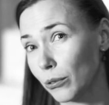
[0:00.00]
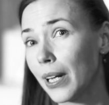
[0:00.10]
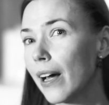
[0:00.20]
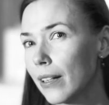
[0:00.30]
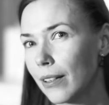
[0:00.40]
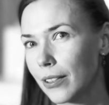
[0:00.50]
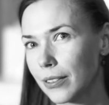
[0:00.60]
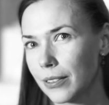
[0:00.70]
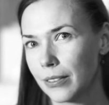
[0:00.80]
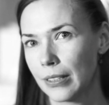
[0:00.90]
no
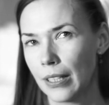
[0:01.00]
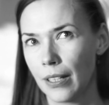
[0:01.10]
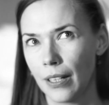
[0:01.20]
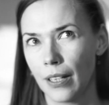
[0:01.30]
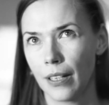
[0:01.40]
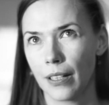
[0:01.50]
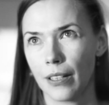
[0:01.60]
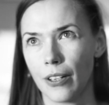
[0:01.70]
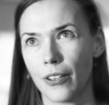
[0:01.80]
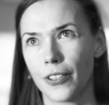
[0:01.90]
dialogue,
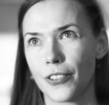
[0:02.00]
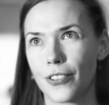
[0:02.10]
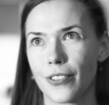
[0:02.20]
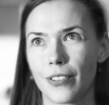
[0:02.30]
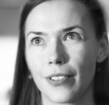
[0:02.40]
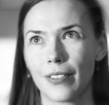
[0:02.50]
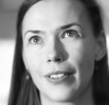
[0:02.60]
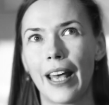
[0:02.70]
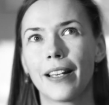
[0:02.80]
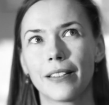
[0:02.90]
because
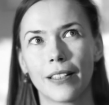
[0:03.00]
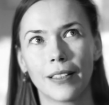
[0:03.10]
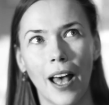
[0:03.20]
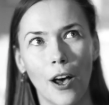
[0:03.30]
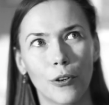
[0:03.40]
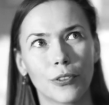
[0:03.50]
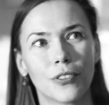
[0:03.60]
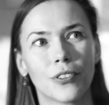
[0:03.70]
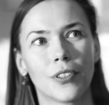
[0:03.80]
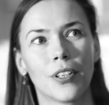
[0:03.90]
that
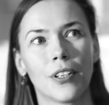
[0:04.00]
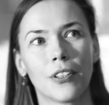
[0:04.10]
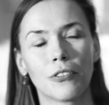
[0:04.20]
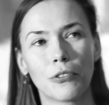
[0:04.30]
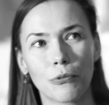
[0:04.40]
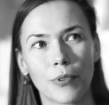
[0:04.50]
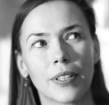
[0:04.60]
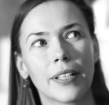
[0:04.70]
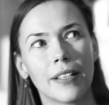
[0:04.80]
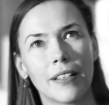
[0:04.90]
allowed to
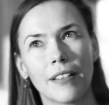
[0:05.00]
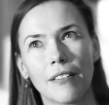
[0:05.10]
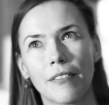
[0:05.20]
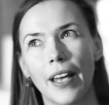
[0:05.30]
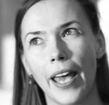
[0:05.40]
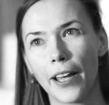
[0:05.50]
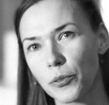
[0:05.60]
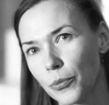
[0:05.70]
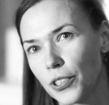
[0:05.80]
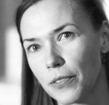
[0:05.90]
really the
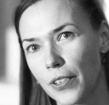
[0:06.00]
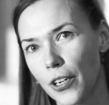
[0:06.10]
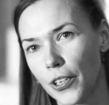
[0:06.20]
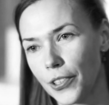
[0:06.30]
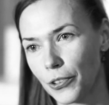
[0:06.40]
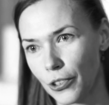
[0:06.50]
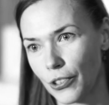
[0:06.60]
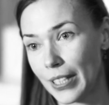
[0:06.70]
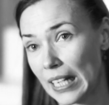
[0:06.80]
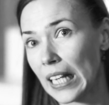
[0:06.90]
atmosphere to
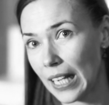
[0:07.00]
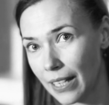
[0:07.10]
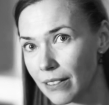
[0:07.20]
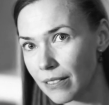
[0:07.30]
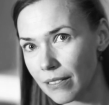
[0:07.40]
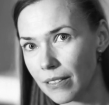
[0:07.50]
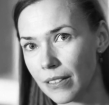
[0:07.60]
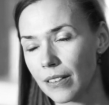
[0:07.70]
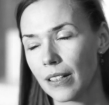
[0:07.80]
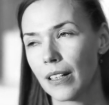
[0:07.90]
sink in,
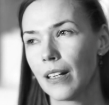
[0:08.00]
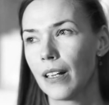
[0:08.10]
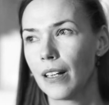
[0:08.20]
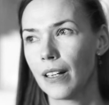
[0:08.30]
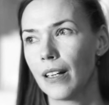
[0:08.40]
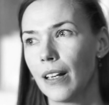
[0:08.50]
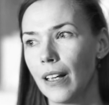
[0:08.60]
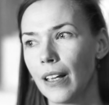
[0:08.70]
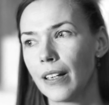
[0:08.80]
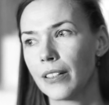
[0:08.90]

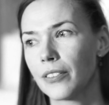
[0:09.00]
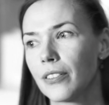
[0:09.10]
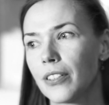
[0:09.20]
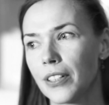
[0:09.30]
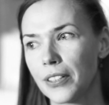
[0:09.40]
and